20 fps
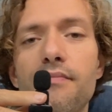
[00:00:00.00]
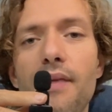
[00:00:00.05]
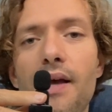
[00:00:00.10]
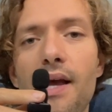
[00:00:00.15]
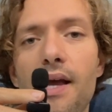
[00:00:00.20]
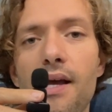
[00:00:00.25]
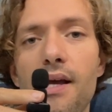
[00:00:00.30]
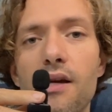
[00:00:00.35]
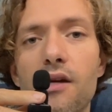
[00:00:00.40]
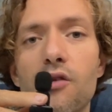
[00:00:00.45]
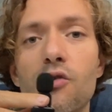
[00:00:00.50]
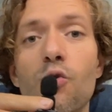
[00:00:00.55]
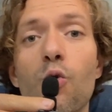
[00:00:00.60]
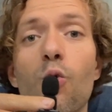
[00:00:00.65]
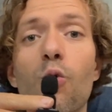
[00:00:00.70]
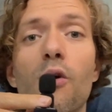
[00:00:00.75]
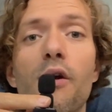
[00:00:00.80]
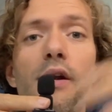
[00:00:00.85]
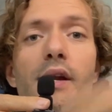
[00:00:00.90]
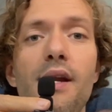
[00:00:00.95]
a
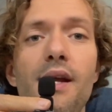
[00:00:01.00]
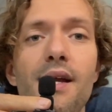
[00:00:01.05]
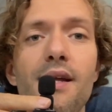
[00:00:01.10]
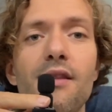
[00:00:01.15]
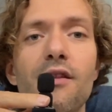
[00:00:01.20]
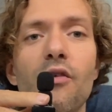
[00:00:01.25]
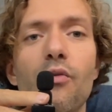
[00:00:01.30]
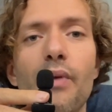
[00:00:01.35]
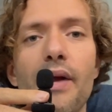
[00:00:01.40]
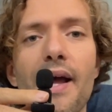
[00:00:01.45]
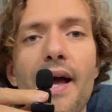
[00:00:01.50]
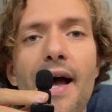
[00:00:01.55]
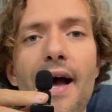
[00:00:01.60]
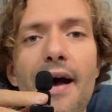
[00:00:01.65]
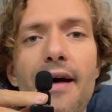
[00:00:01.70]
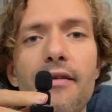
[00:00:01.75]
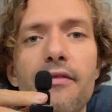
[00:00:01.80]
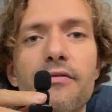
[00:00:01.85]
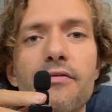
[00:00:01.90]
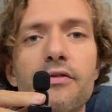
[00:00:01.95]
core need that we have,